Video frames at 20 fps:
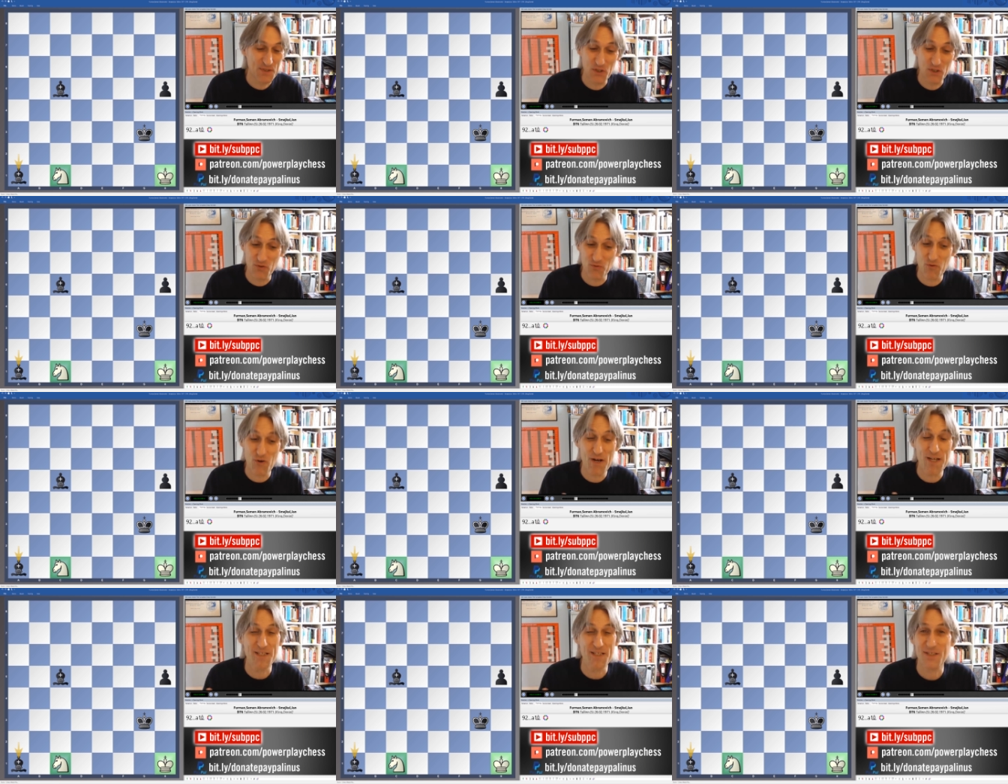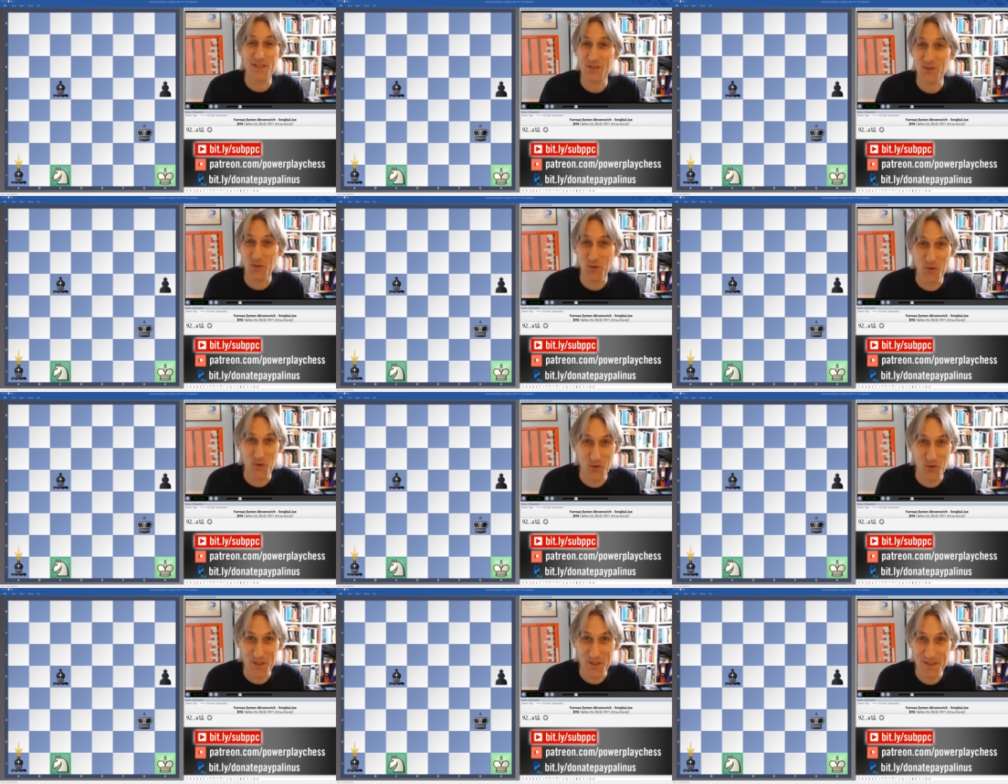great
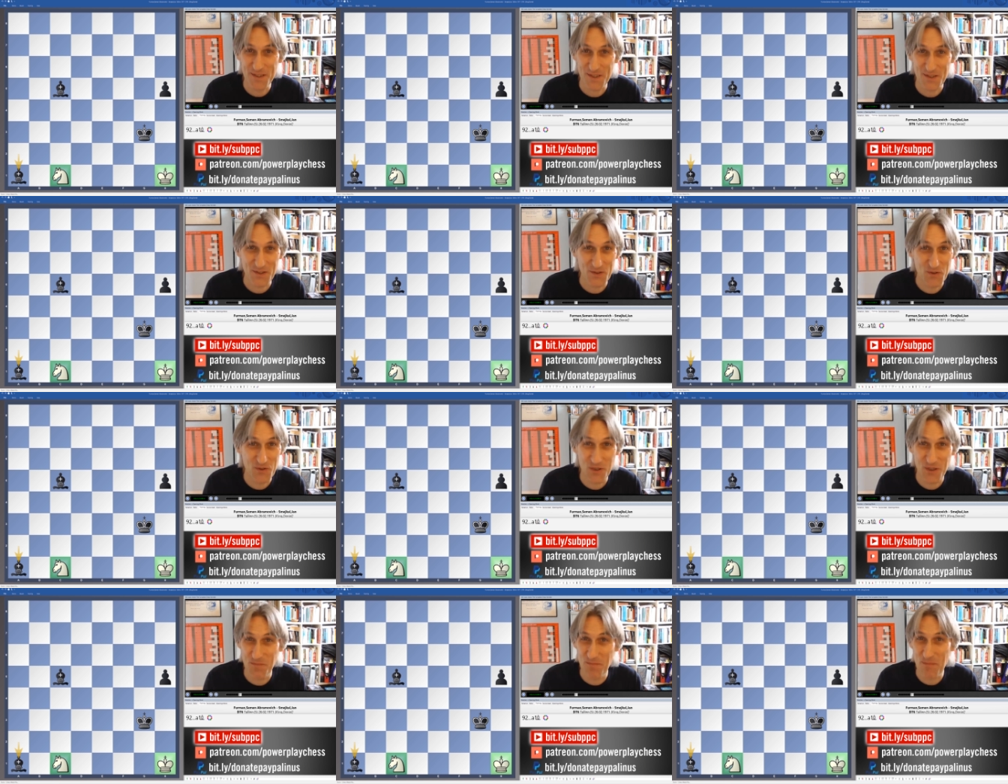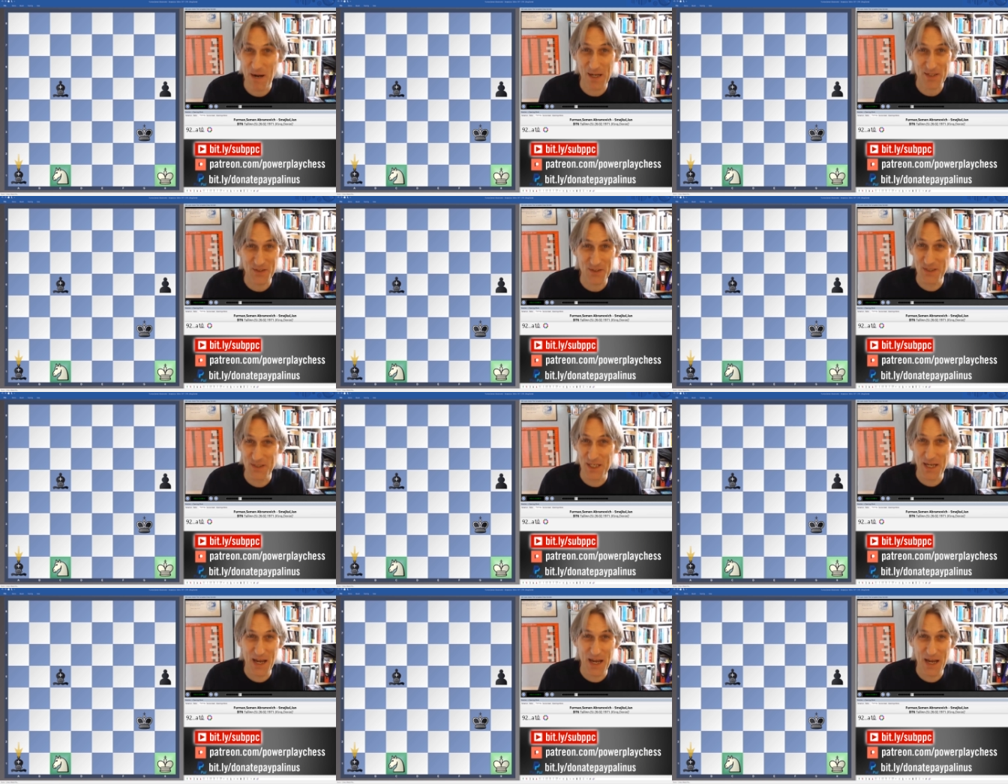stories, as you can imagine.